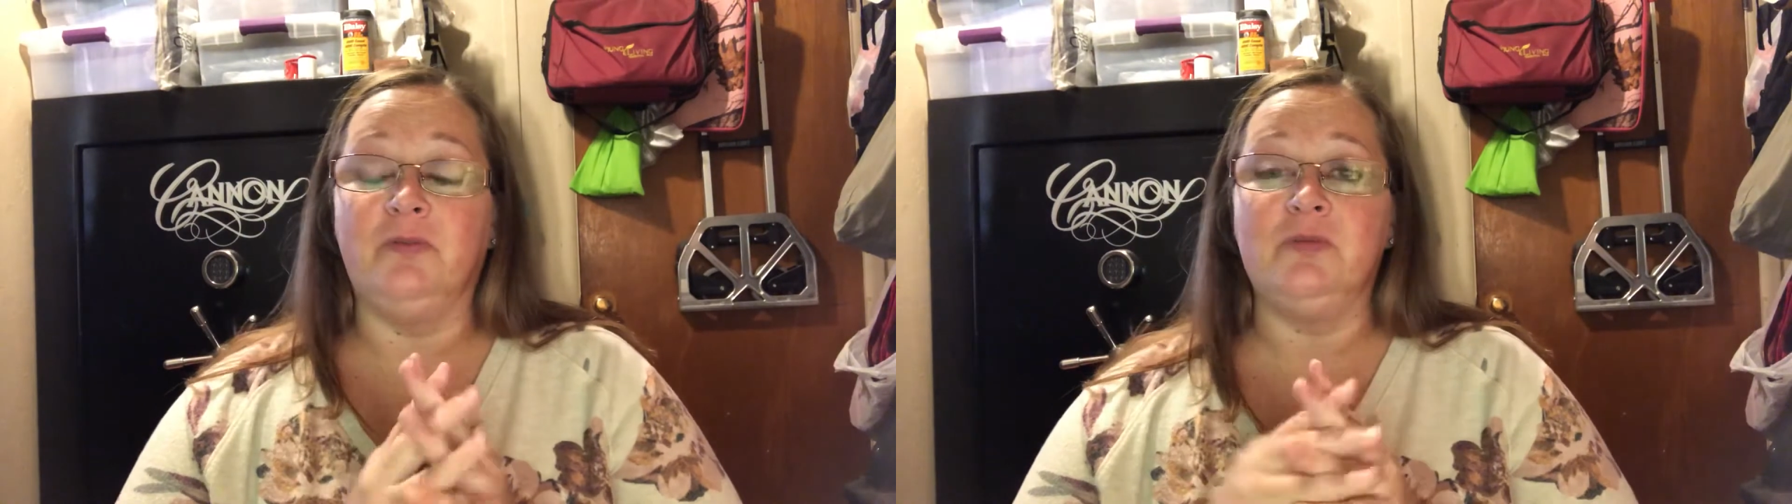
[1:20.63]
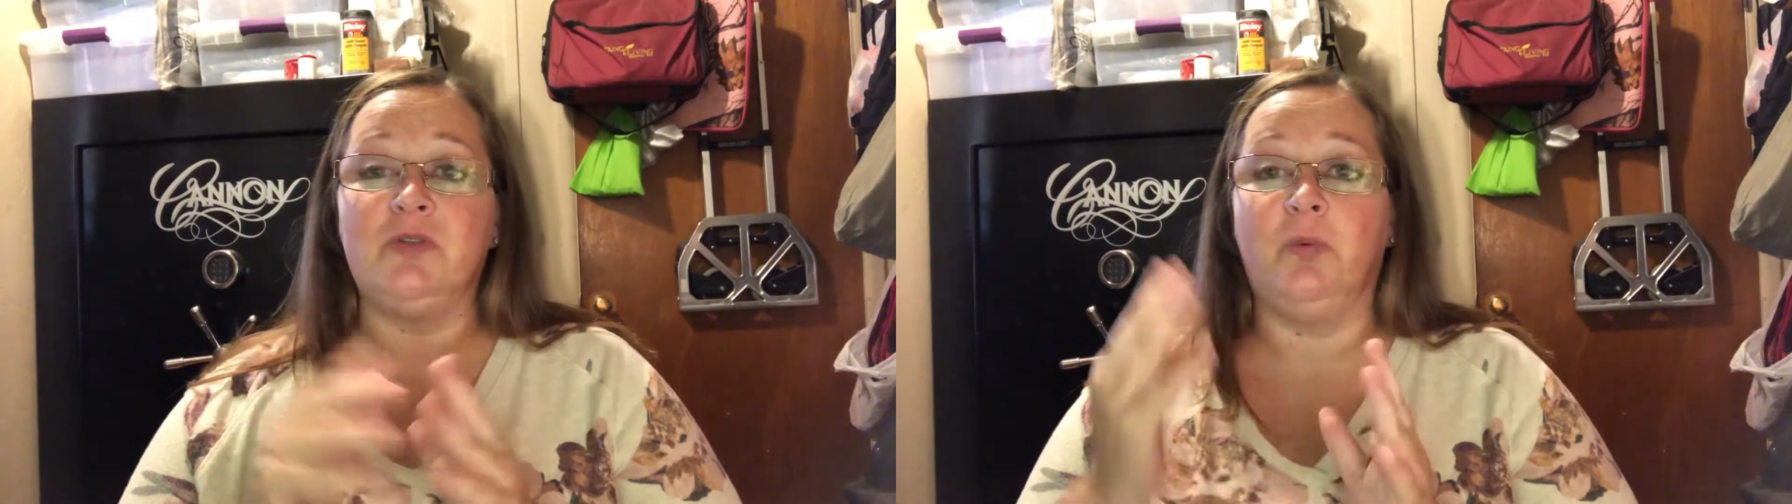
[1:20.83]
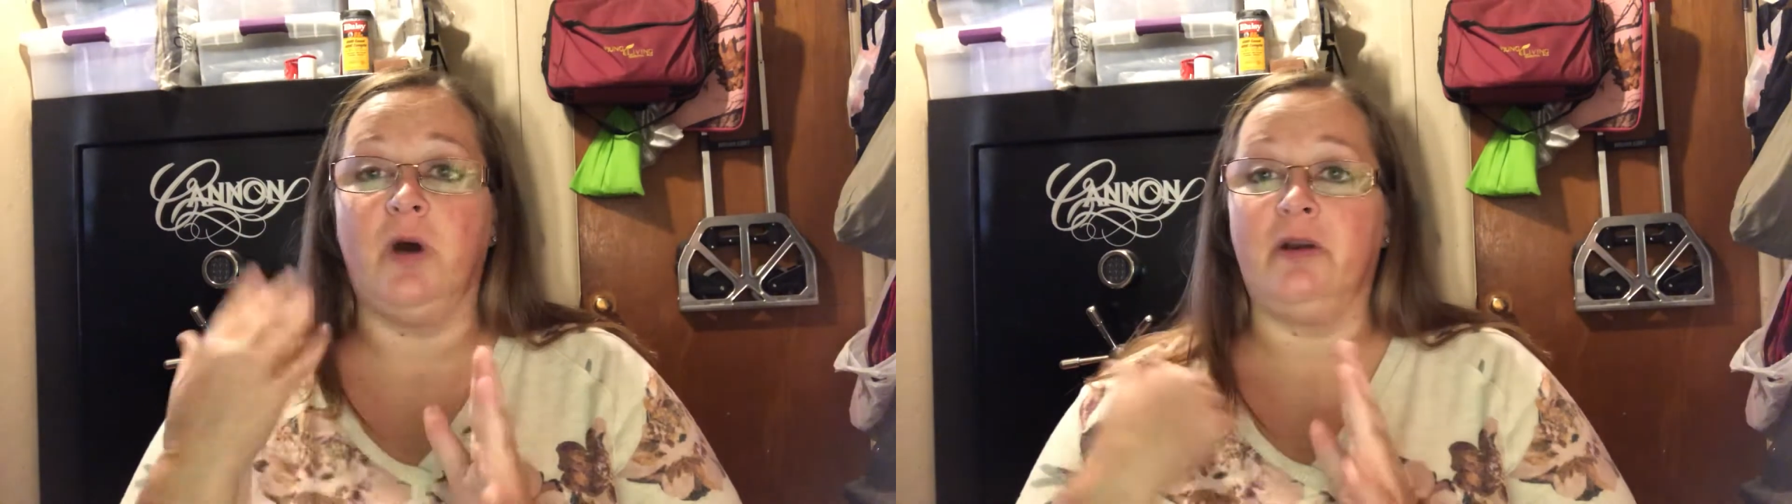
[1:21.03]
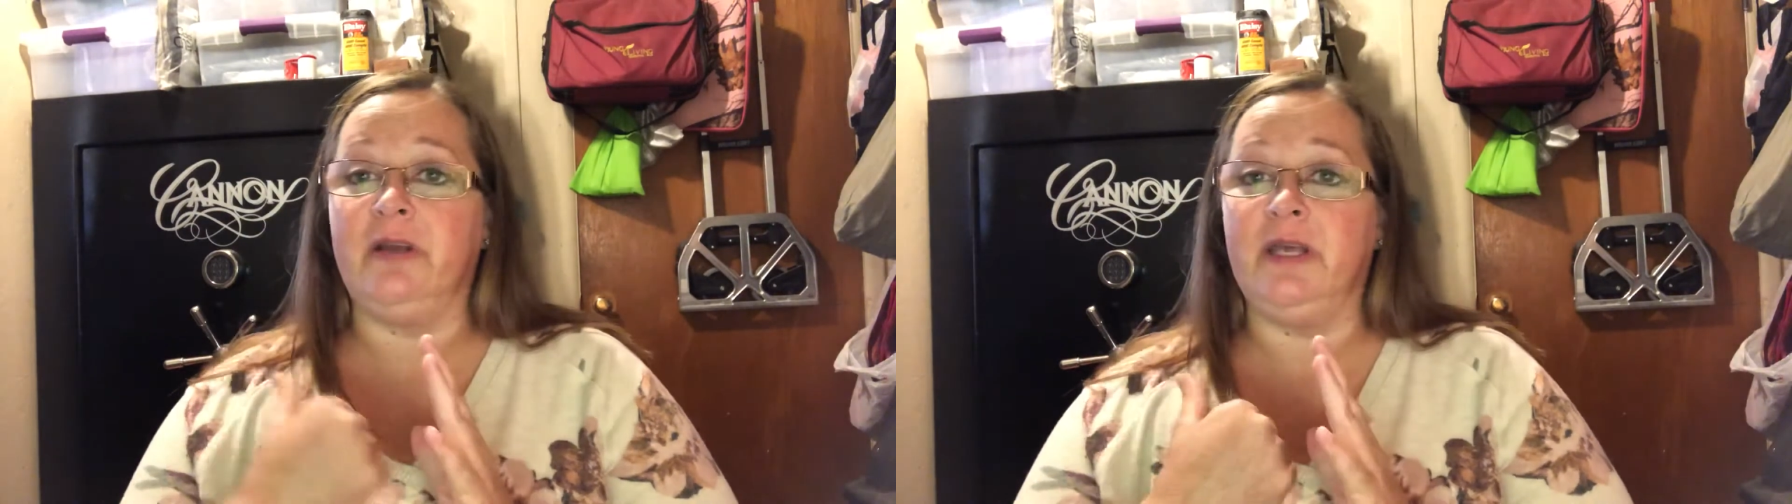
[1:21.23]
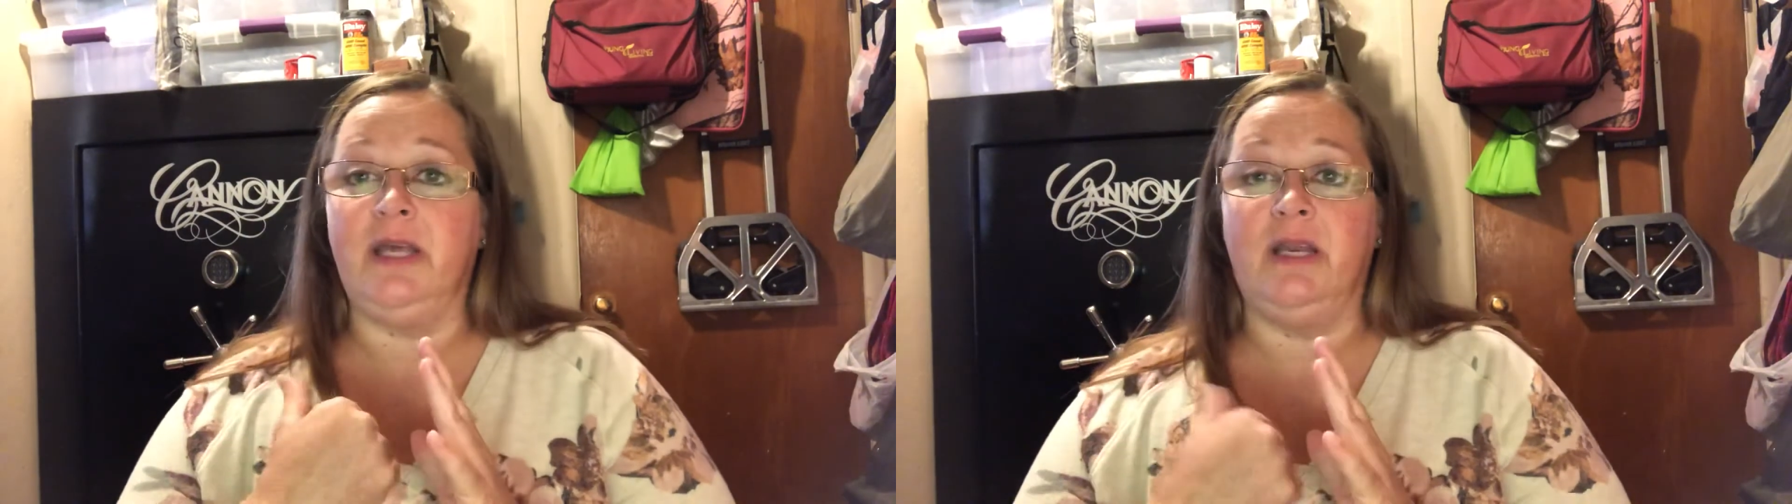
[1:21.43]
So water
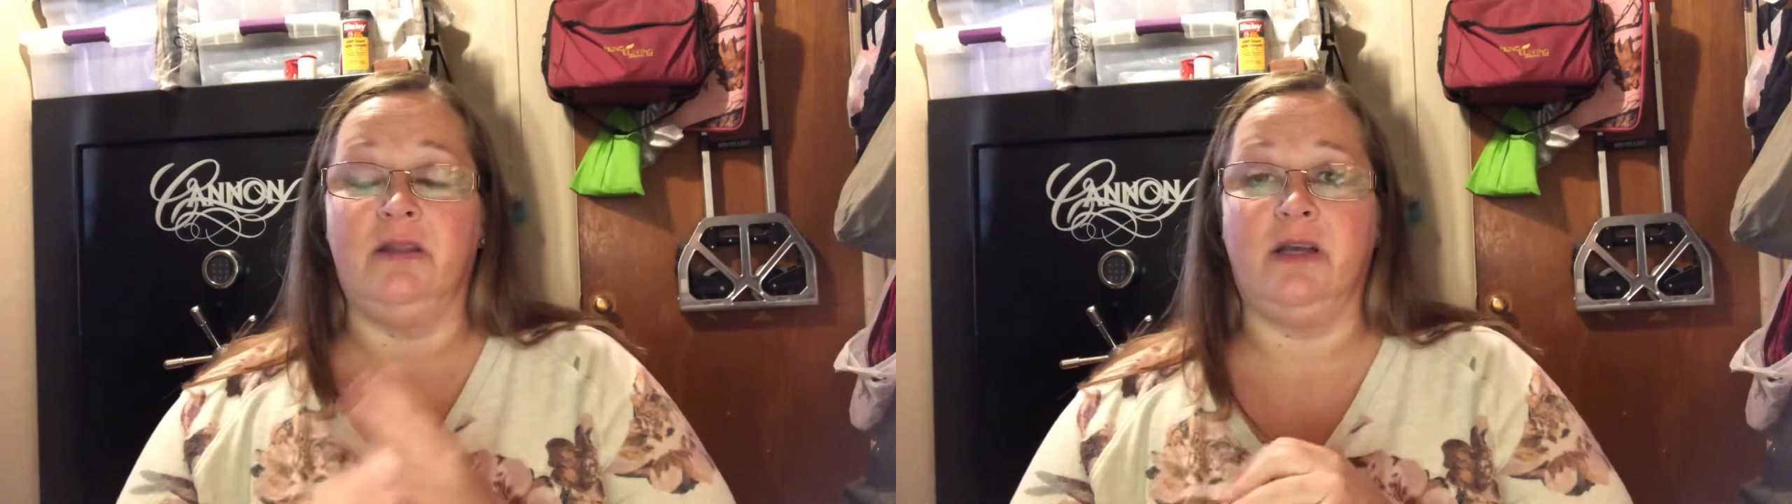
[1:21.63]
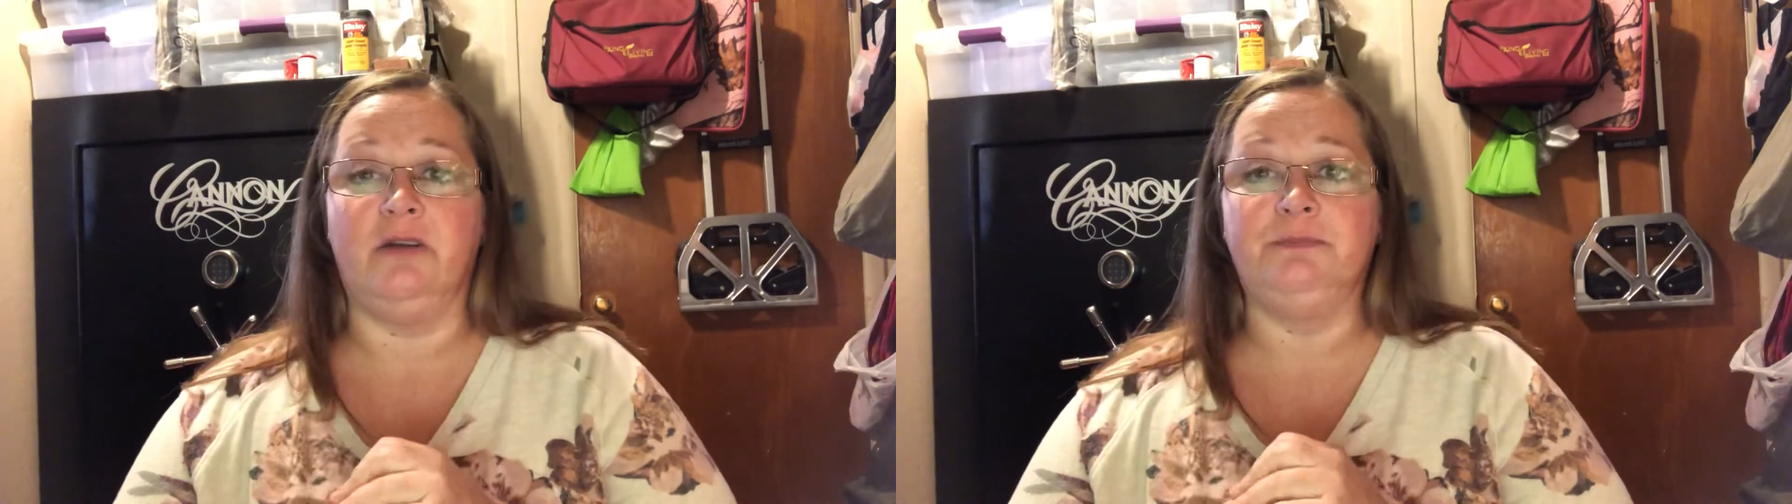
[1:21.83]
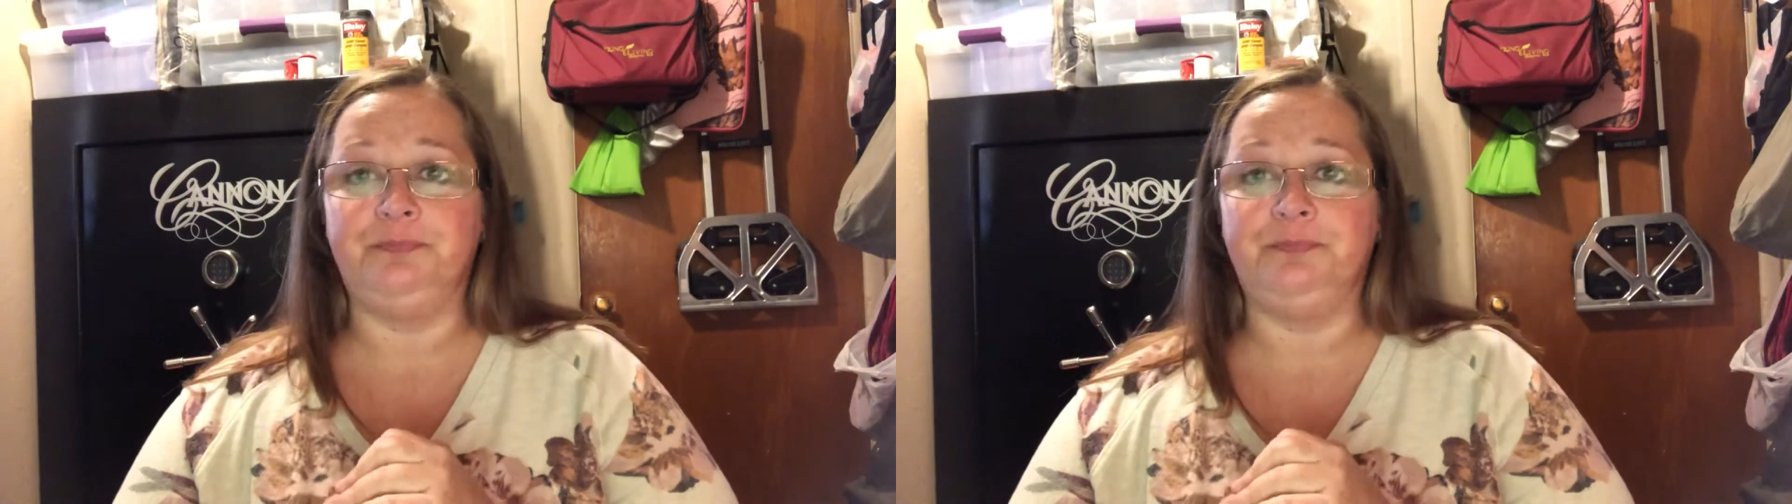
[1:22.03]
can get in there,